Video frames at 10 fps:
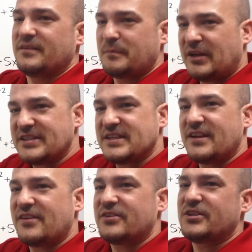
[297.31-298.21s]
plus
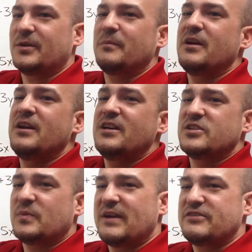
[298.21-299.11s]
another term.
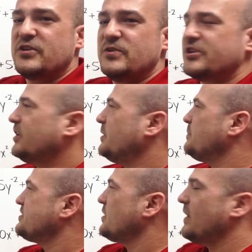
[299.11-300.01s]
So we have two
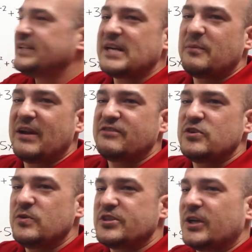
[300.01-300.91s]
terms. So anytime we have
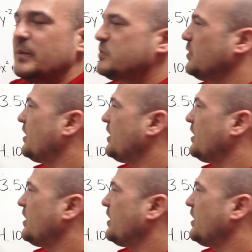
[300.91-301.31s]
two terms, we